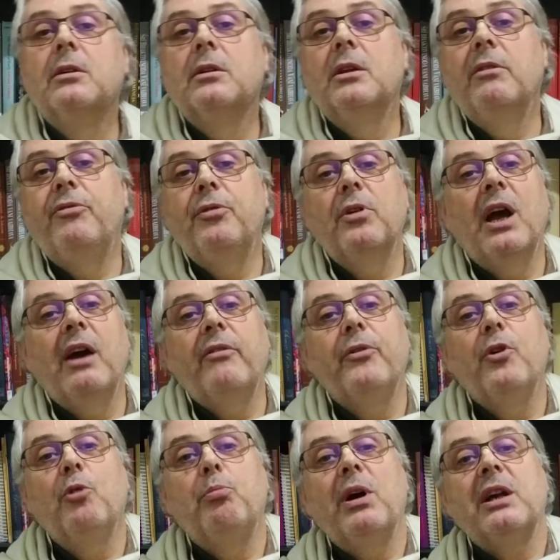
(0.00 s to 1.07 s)
If you have
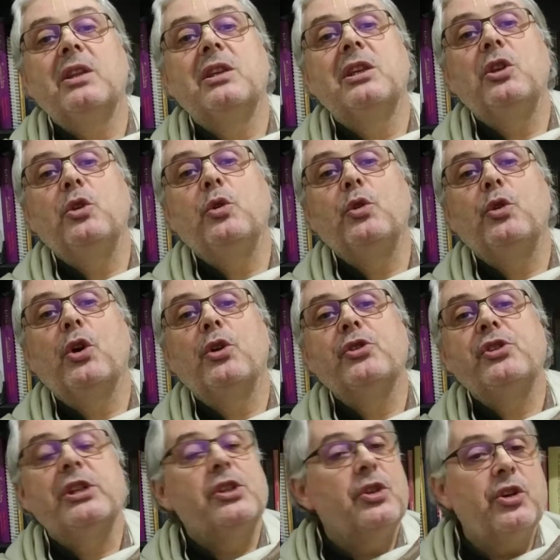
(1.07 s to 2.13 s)
no bhakti, you don't
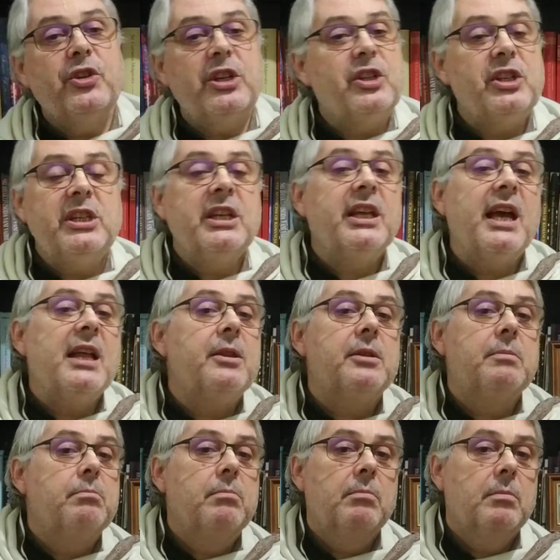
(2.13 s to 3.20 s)
see. So they didn't get
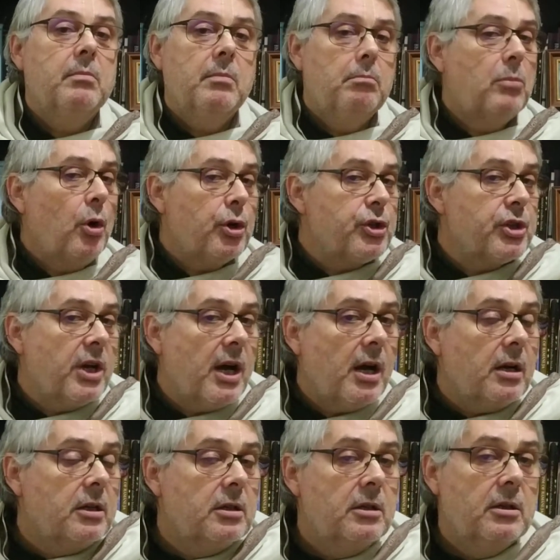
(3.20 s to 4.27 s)
moksha
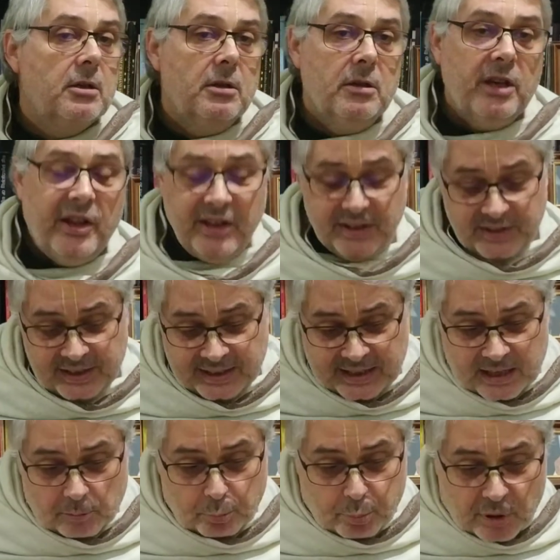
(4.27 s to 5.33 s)
and they didn't
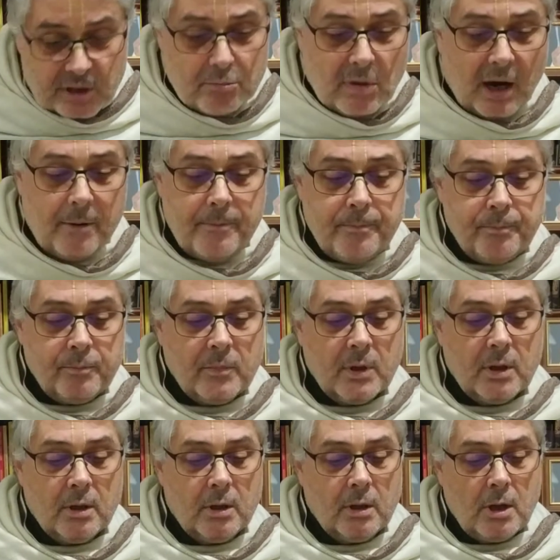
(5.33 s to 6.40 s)
get Brahma.
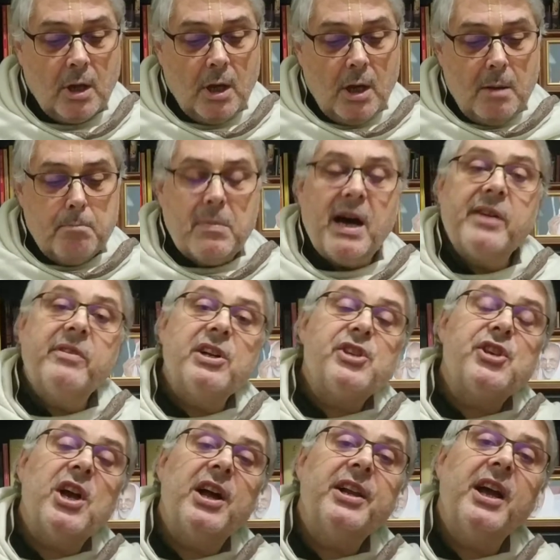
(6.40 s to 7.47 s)

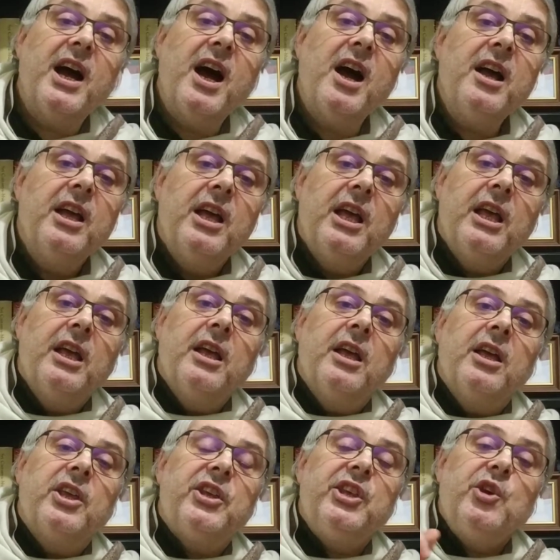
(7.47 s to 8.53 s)
Madhvacharya,
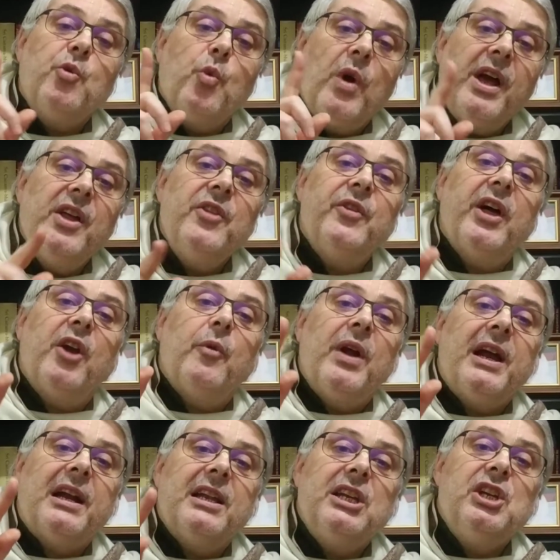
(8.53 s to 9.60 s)
he went
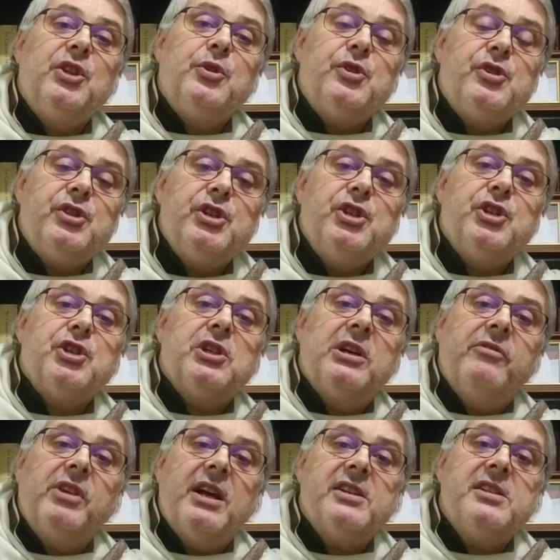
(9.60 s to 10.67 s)
directly to see
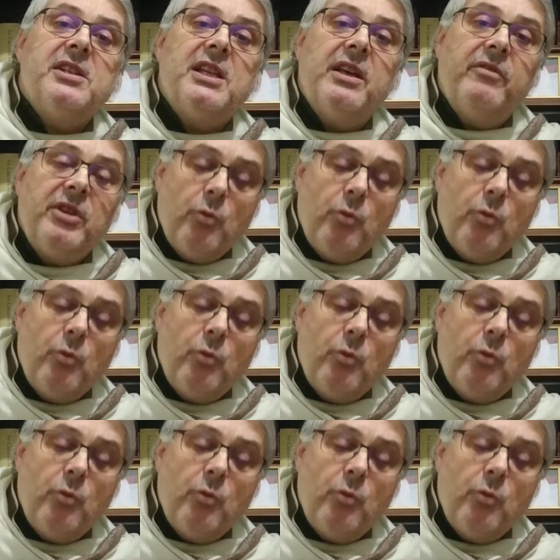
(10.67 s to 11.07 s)
Srila Vyasadeva. He